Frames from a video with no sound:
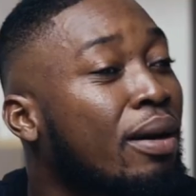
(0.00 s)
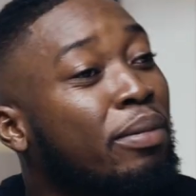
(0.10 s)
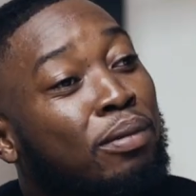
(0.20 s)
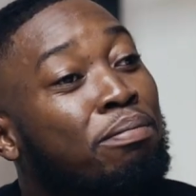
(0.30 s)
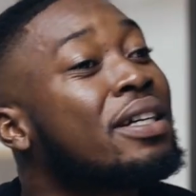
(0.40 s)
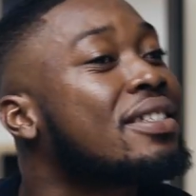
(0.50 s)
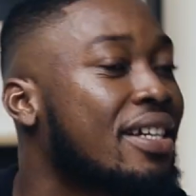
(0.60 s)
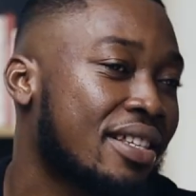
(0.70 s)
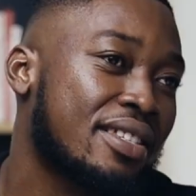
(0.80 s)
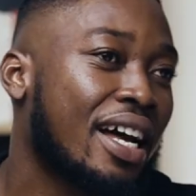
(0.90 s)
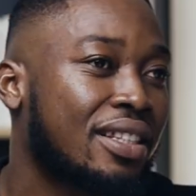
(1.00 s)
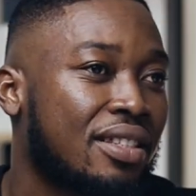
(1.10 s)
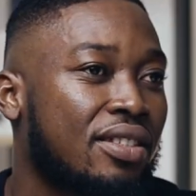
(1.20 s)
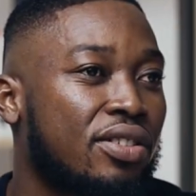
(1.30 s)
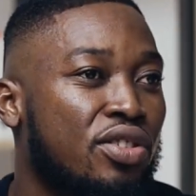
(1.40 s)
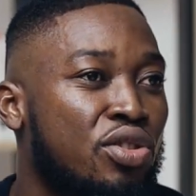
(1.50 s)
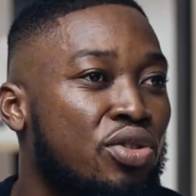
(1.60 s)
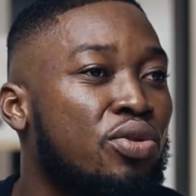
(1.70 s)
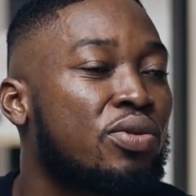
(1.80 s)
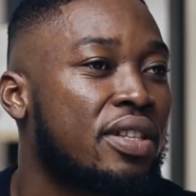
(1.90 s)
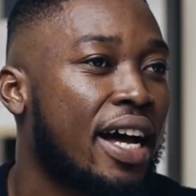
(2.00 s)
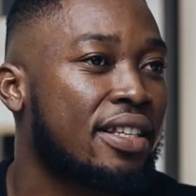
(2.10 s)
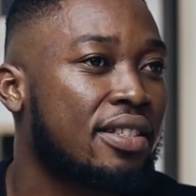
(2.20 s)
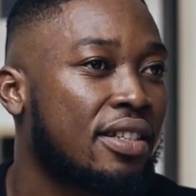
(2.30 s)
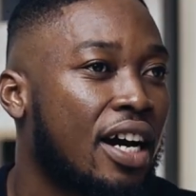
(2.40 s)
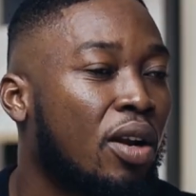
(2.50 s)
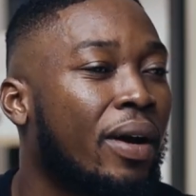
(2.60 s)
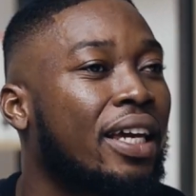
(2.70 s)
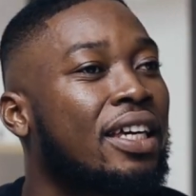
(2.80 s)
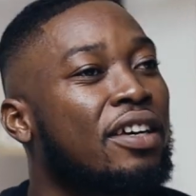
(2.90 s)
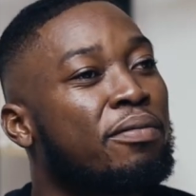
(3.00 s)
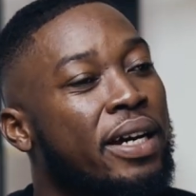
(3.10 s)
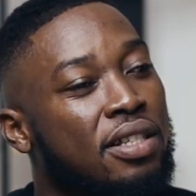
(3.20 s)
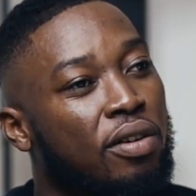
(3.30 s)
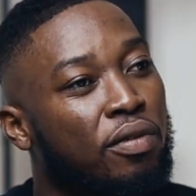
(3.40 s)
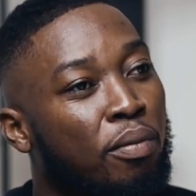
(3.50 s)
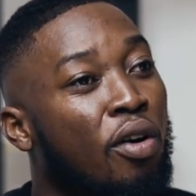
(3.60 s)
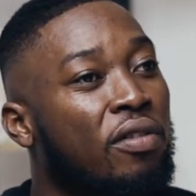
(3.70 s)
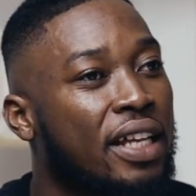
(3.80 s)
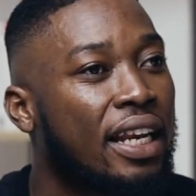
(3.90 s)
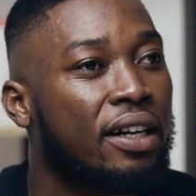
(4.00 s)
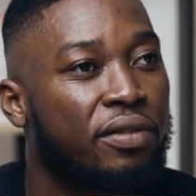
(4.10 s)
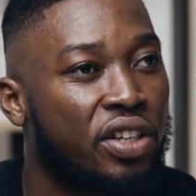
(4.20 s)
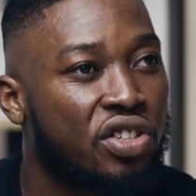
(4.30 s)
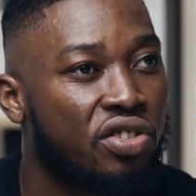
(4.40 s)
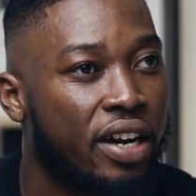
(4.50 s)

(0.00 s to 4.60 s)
do I build businesses that suits that? How do I give myself more of that leverage,